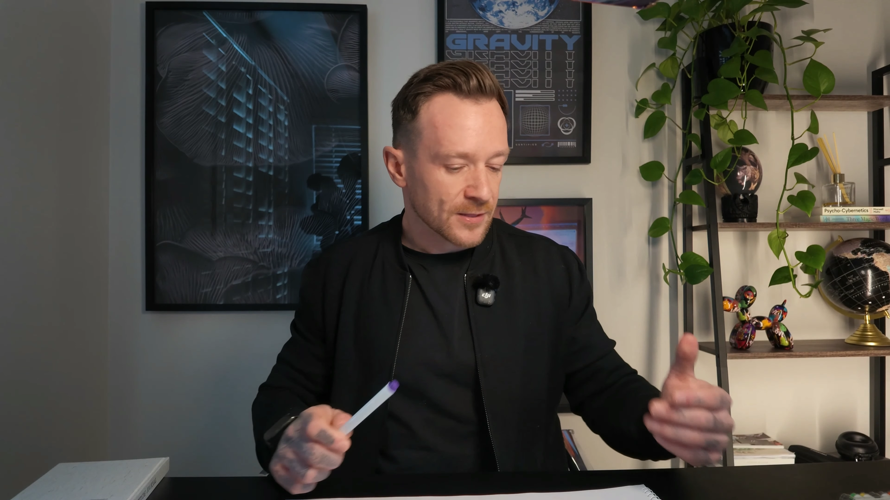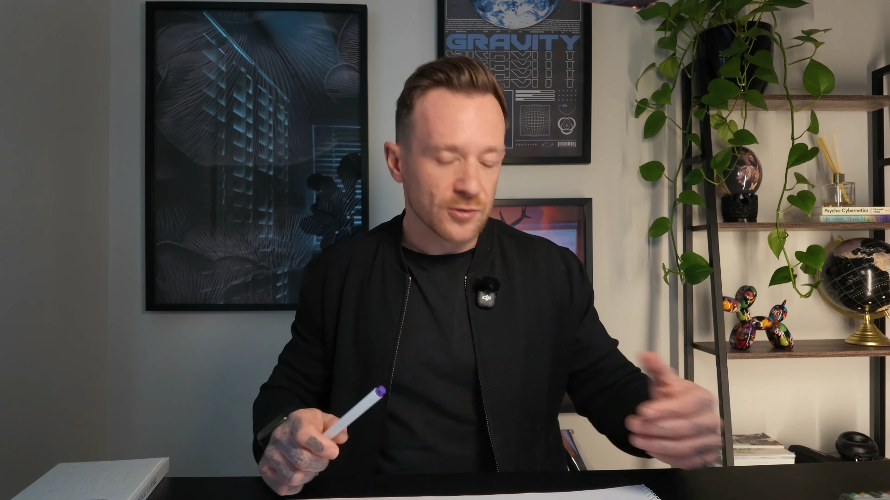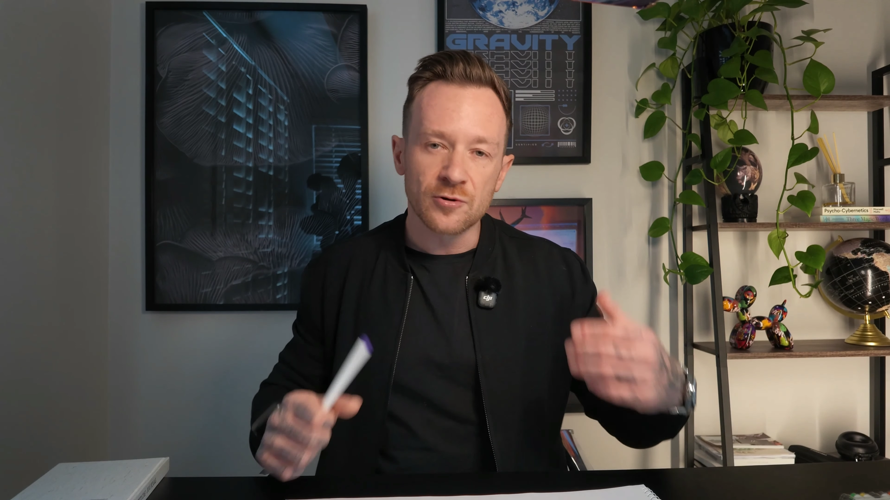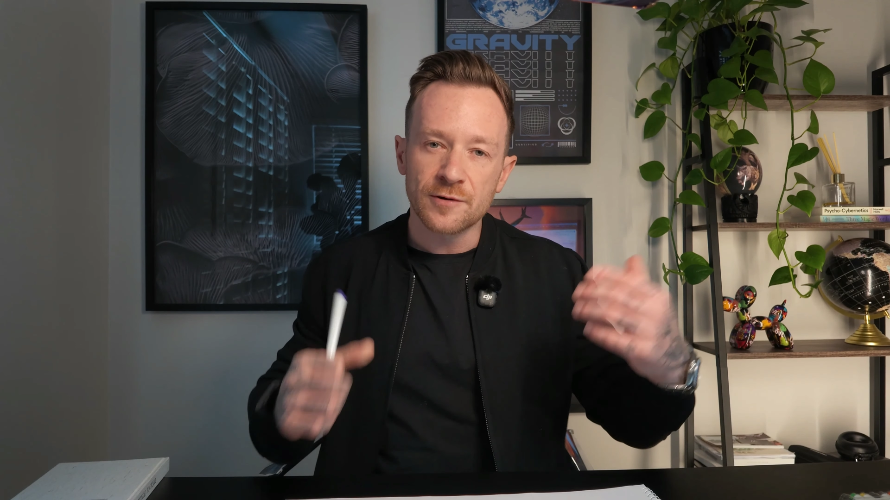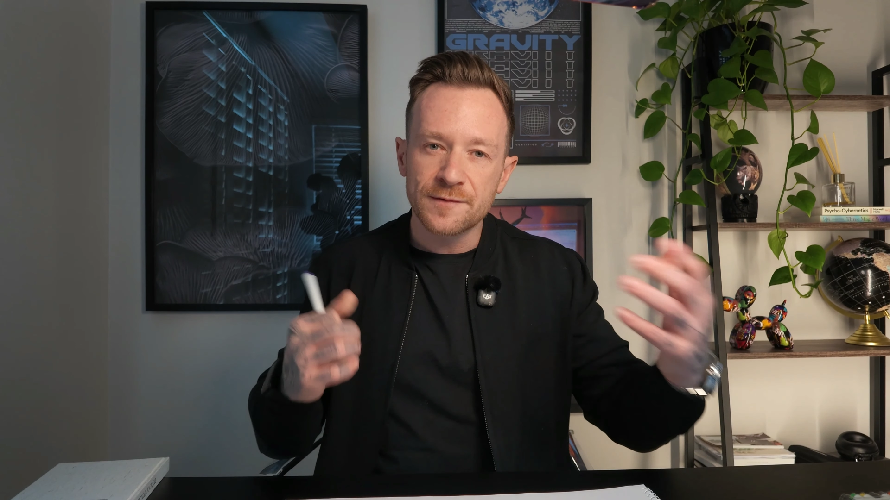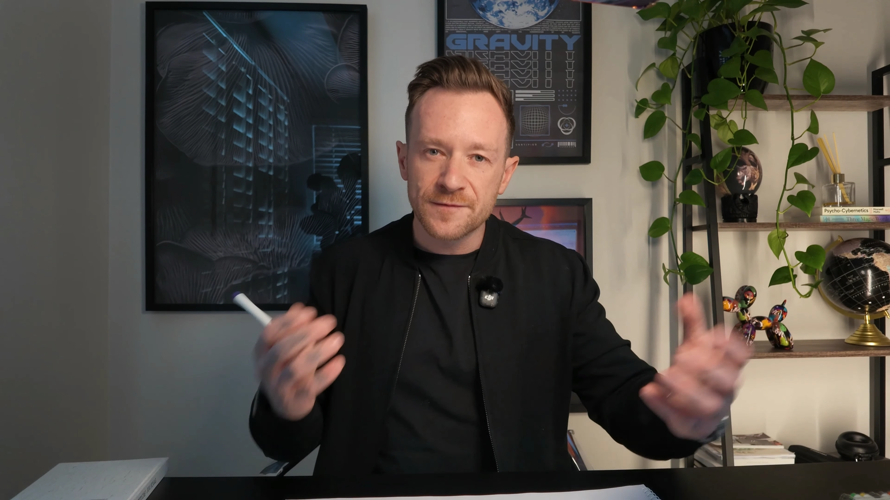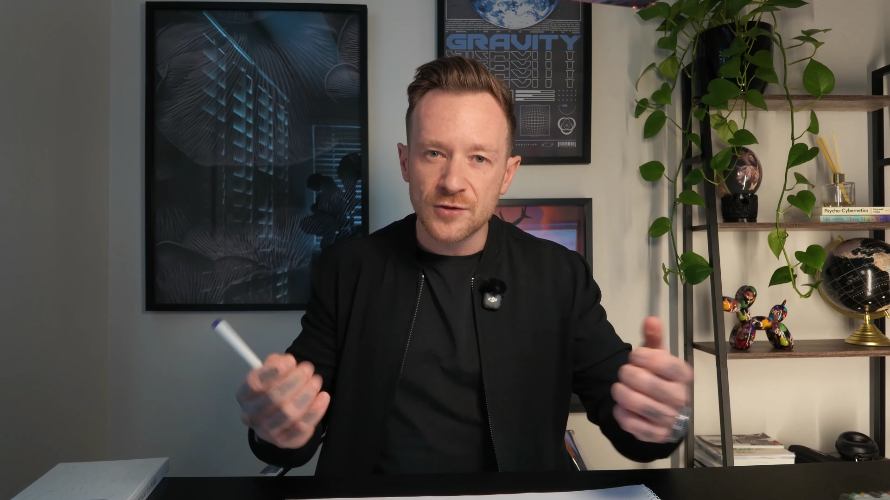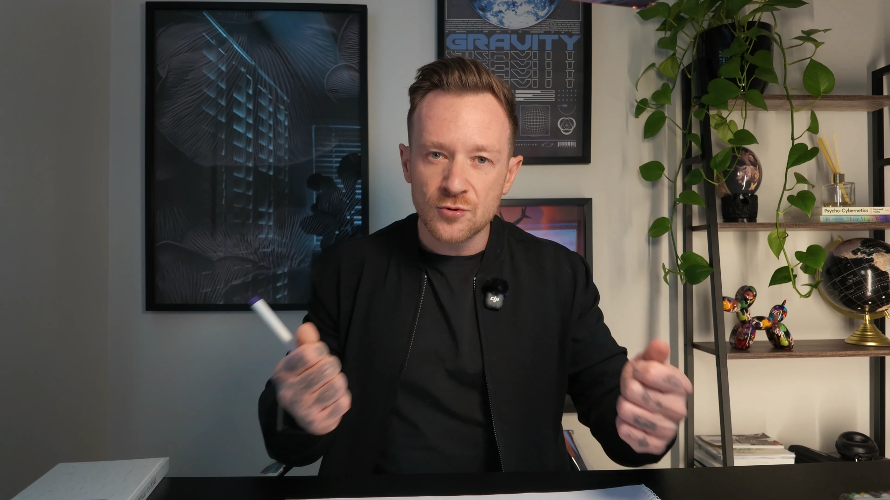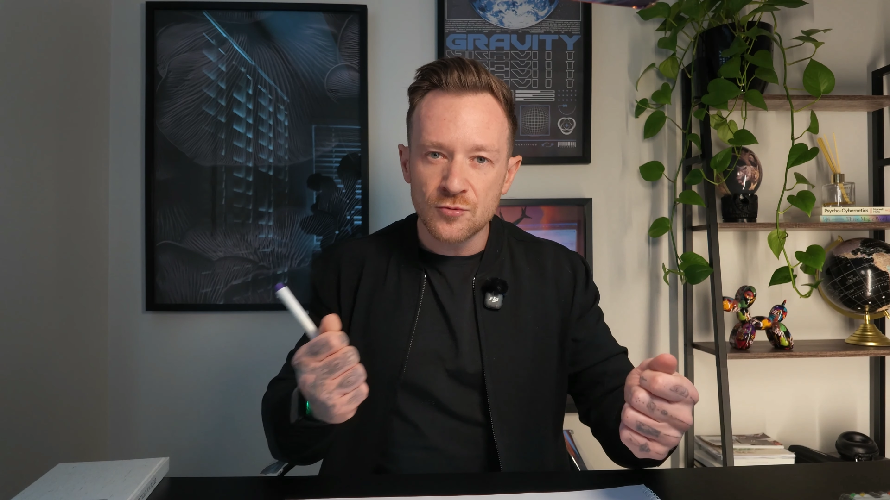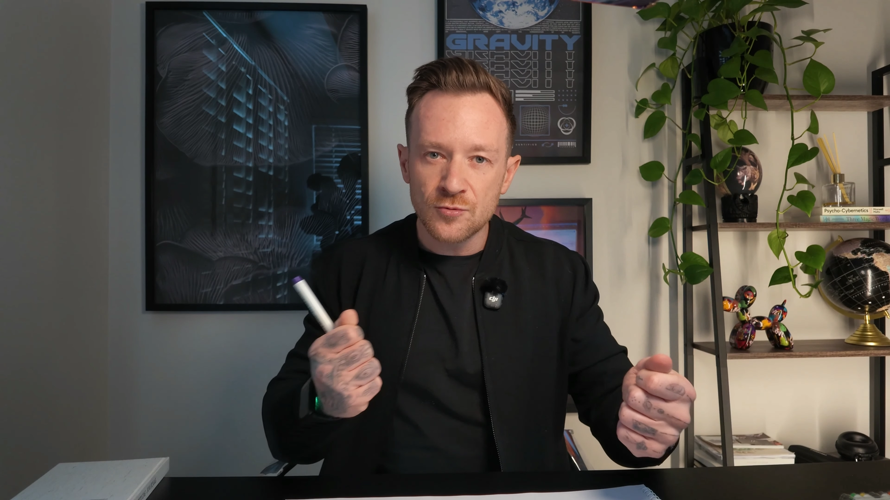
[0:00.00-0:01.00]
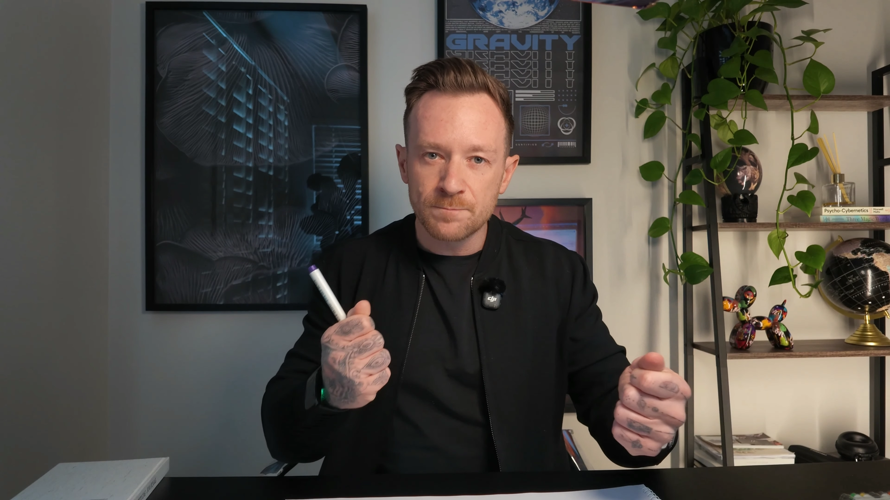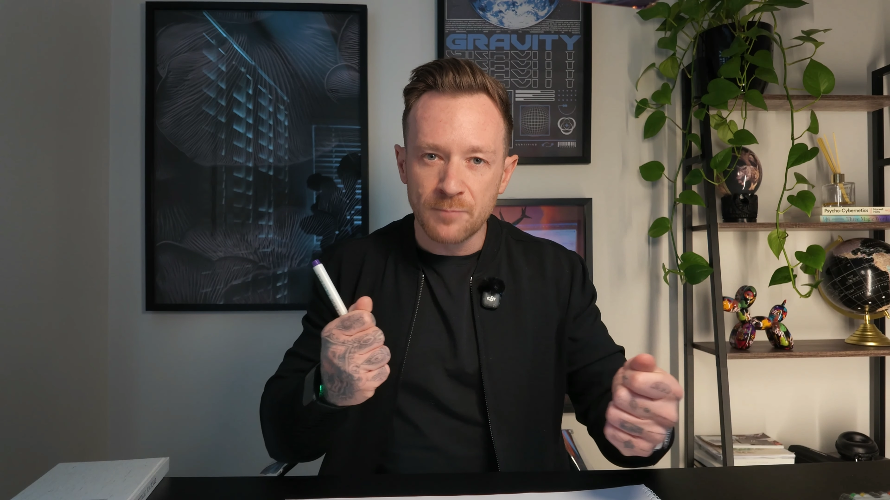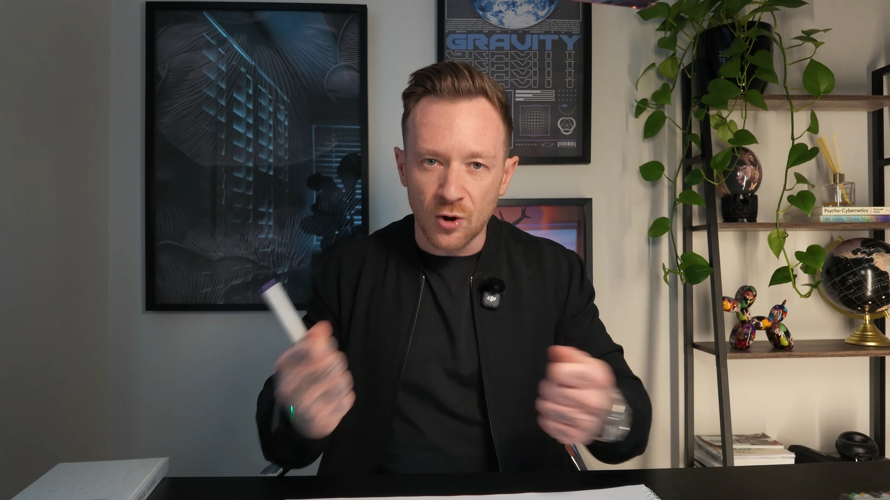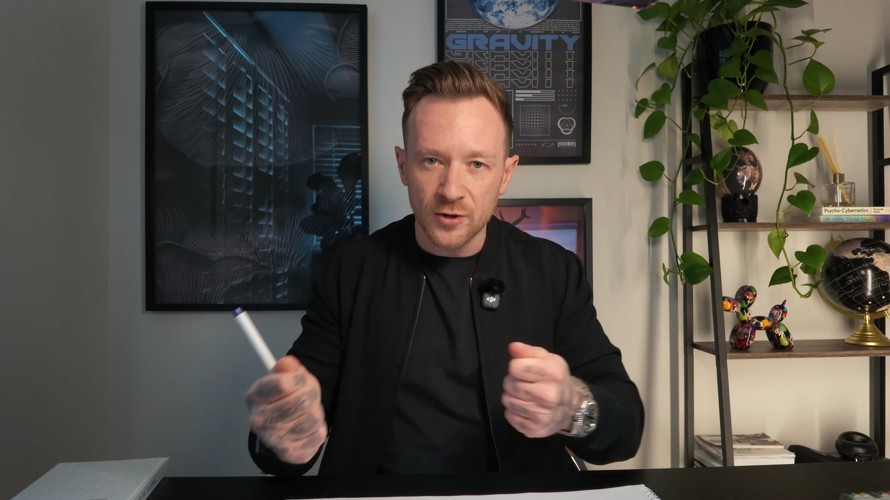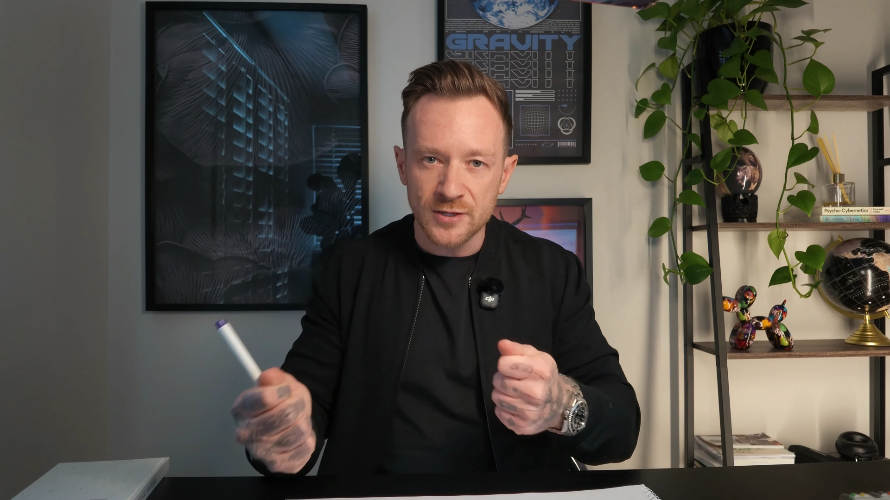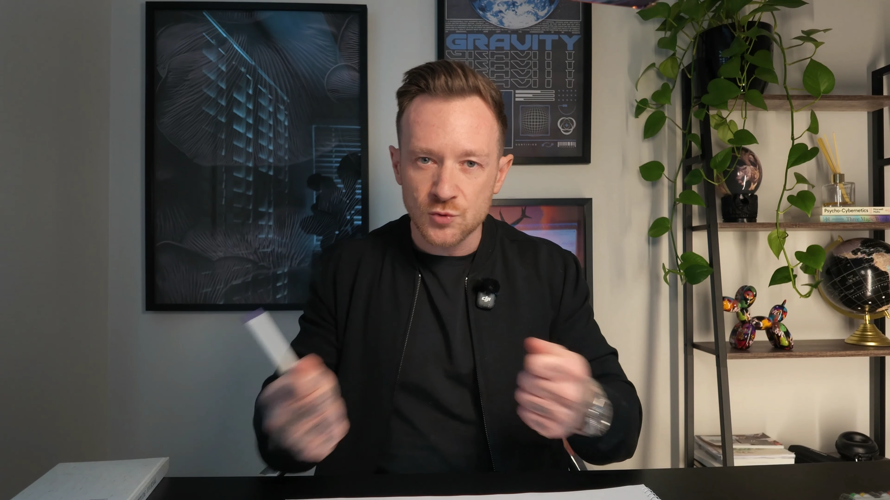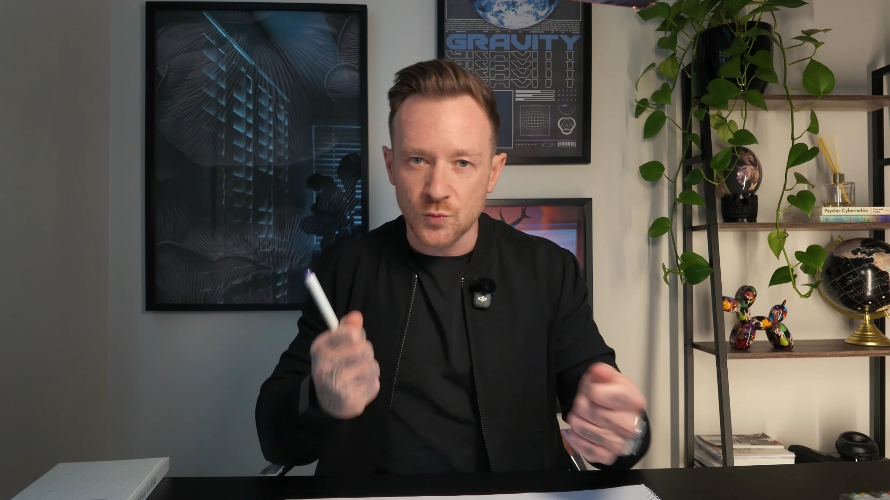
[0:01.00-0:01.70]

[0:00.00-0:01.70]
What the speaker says: there are a few points